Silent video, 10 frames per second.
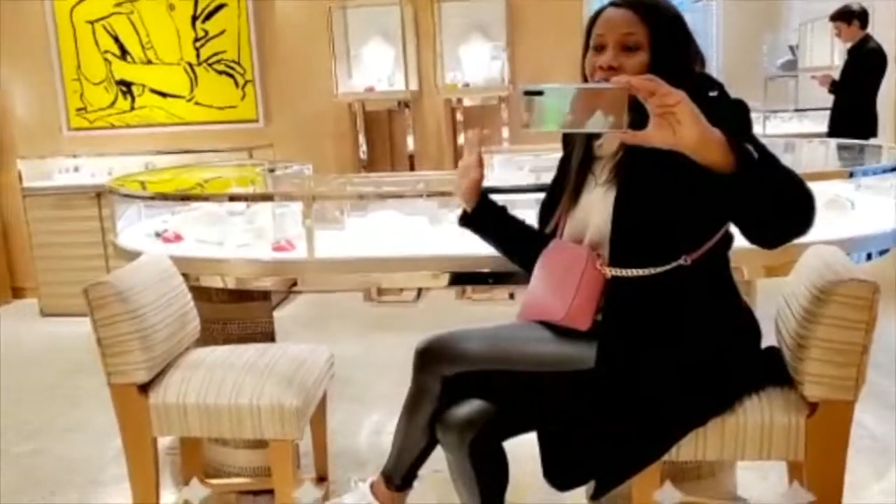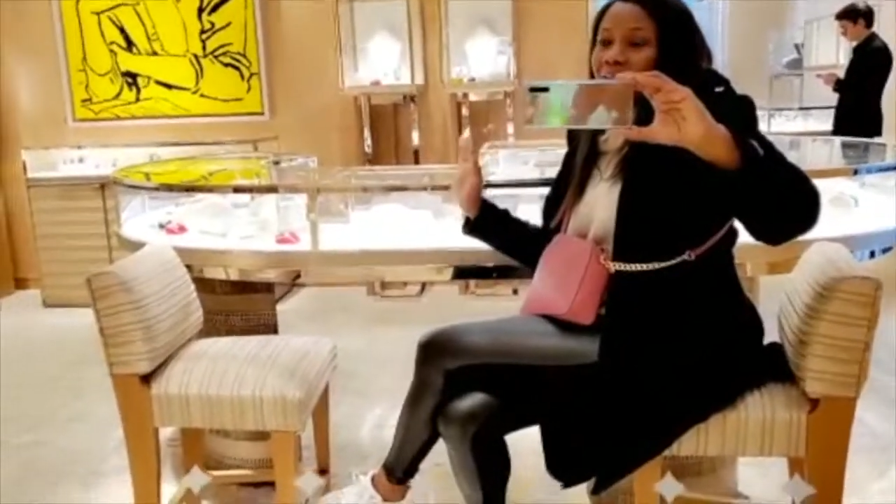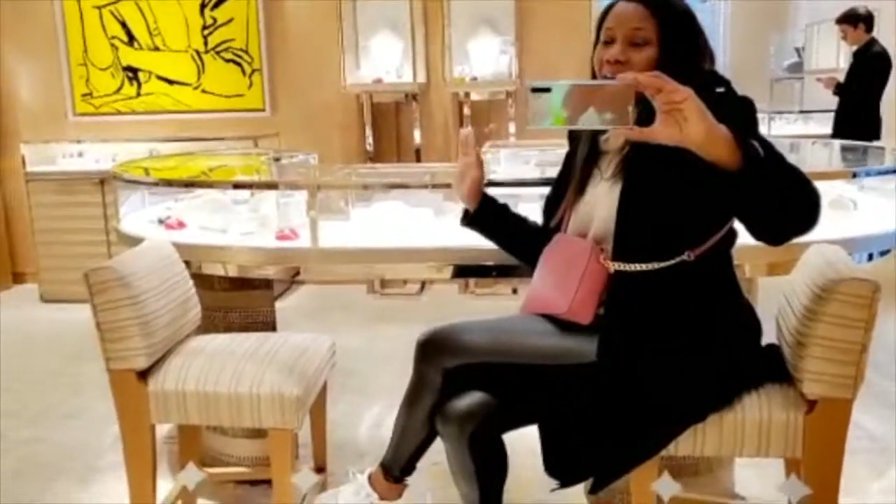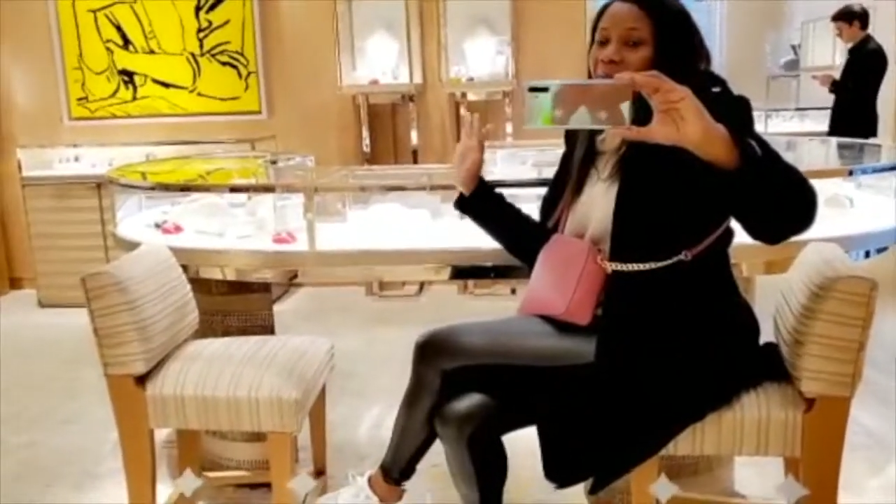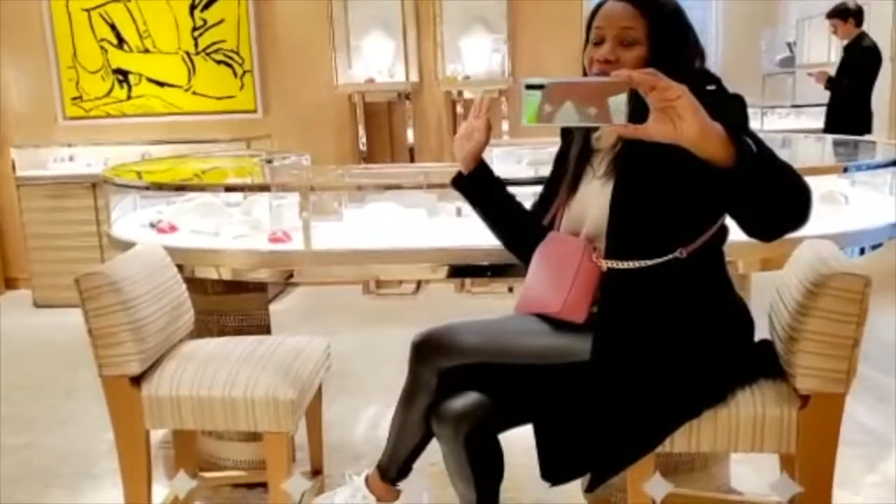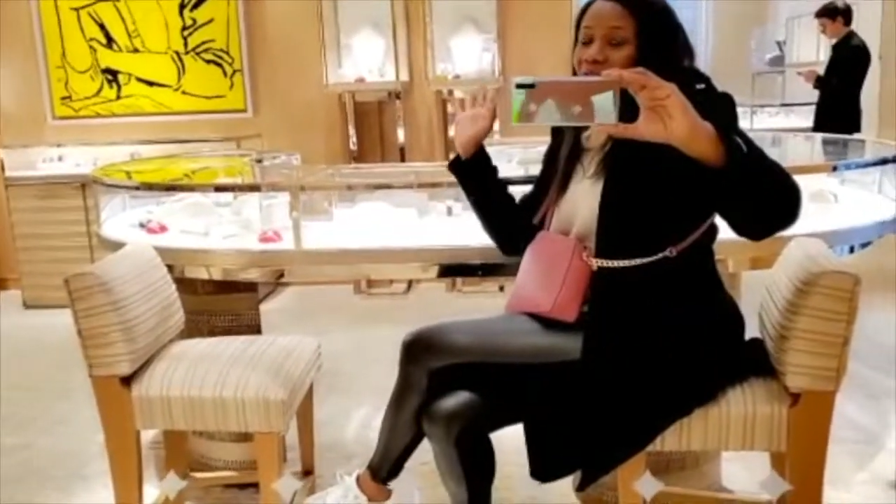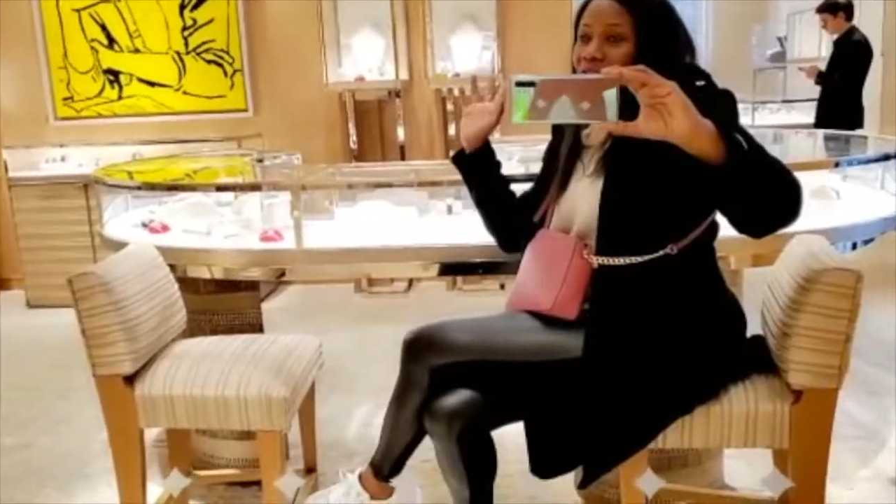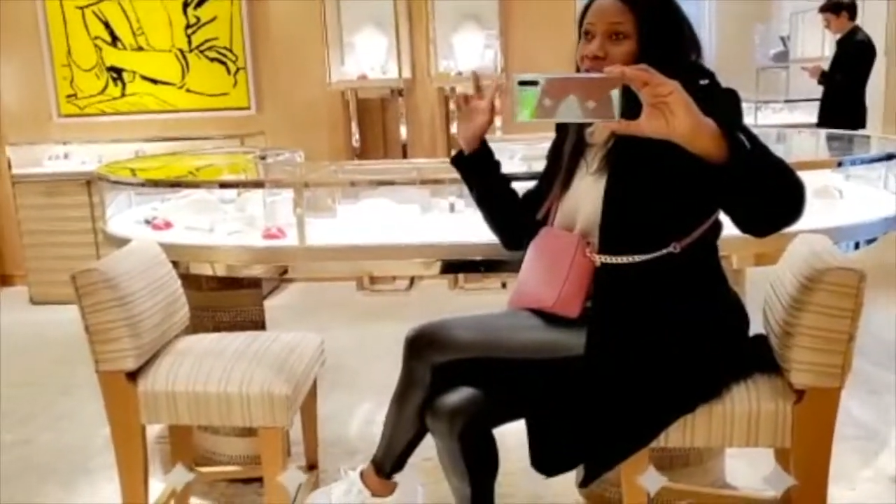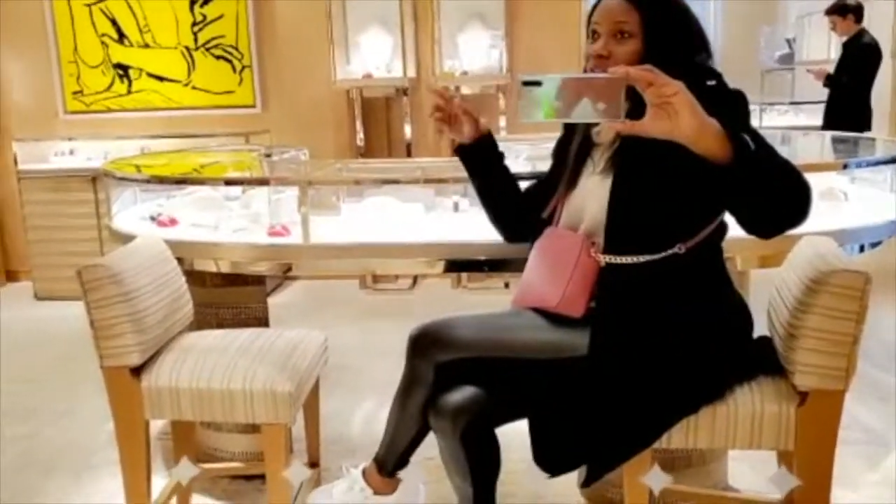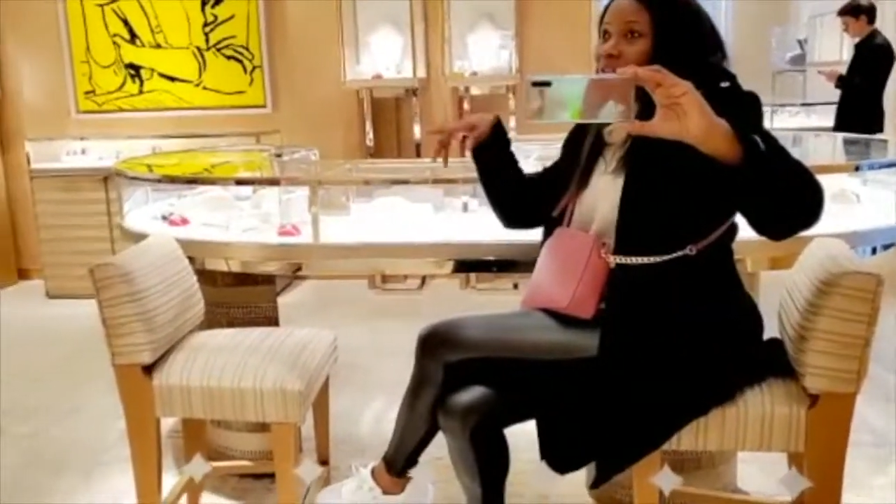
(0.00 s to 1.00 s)
I have
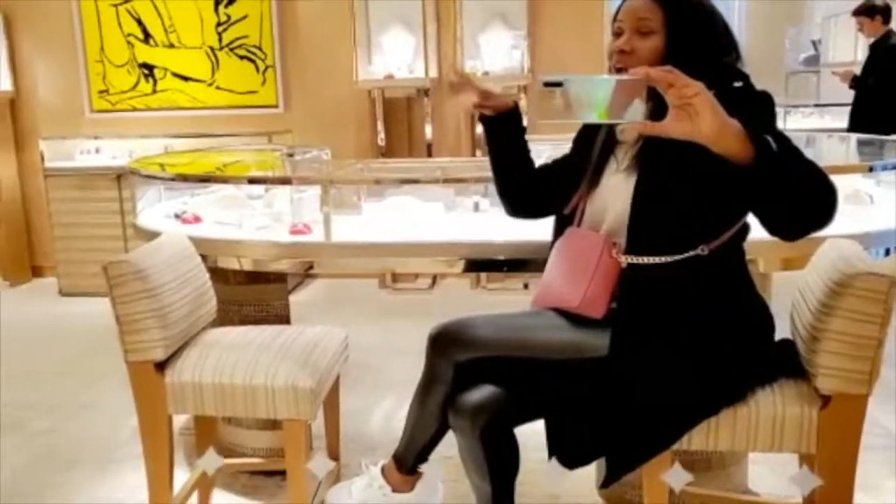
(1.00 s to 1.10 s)
searched